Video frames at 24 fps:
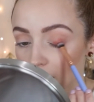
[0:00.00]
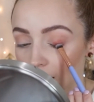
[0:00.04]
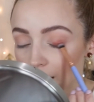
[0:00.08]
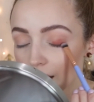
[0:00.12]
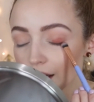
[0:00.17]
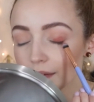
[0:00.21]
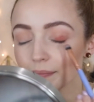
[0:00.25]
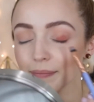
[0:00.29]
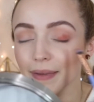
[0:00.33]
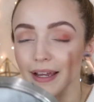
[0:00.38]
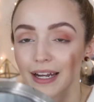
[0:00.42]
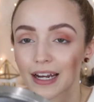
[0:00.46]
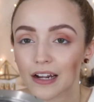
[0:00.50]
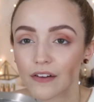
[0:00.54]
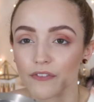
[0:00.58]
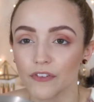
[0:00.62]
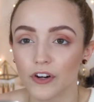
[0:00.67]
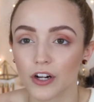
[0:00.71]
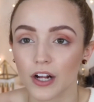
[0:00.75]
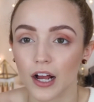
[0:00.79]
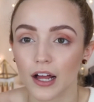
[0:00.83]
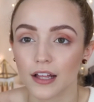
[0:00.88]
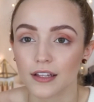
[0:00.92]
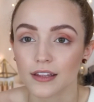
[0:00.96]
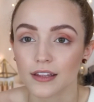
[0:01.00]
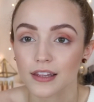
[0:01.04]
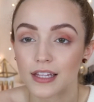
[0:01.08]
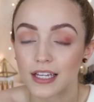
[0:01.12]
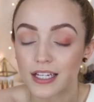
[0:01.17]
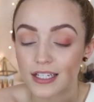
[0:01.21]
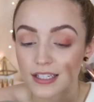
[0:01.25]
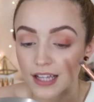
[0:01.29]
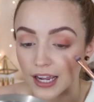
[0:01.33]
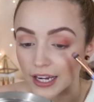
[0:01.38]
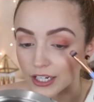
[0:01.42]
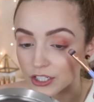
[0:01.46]
Oh man, I forgot.
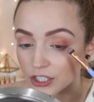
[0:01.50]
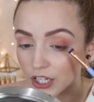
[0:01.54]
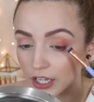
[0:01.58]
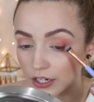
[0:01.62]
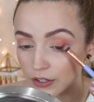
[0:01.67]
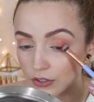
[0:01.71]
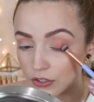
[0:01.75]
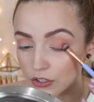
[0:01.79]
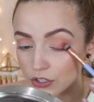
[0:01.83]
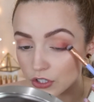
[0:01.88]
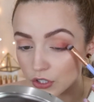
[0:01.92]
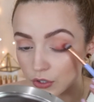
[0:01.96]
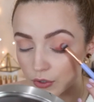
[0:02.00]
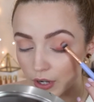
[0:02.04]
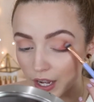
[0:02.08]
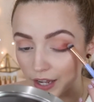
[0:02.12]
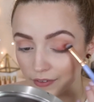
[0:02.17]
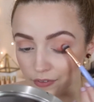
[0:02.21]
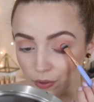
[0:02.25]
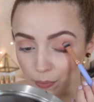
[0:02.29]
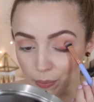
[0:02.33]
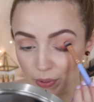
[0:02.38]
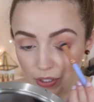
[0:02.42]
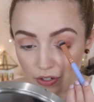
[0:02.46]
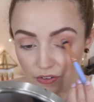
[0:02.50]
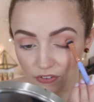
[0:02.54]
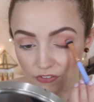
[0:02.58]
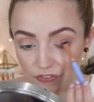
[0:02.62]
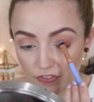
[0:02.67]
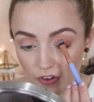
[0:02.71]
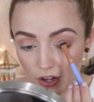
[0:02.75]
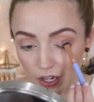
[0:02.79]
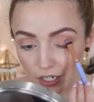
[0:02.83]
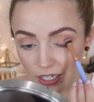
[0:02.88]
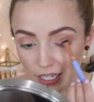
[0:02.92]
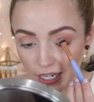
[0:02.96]
These eyeshadows do have a bit of
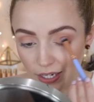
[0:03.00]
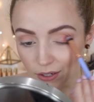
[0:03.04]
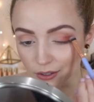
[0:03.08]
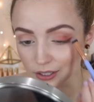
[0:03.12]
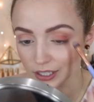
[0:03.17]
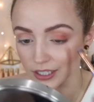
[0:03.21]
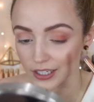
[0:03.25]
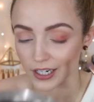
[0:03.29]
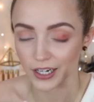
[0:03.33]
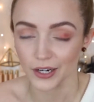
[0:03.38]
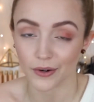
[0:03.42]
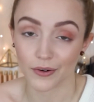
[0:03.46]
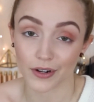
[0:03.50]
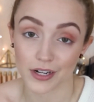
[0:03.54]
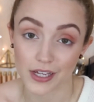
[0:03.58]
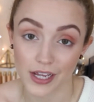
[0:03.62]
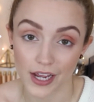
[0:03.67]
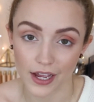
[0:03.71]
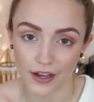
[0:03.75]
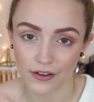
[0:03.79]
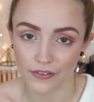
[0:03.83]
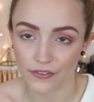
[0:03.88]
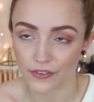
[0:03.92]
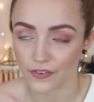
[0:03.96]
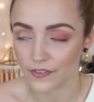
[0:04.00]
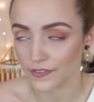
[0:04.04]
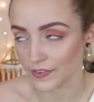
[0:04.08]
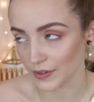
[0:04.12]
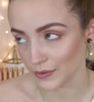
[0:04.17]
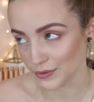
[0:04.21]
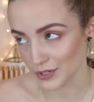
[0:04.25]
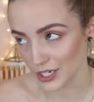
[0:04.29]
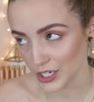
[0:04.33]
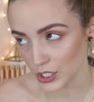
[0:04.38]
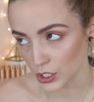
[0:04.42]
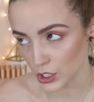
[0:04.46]
fallout and I already have
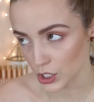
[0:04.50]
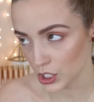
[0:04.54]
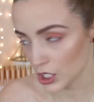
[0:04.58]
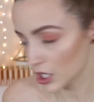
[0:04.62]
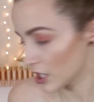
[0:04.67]
foundation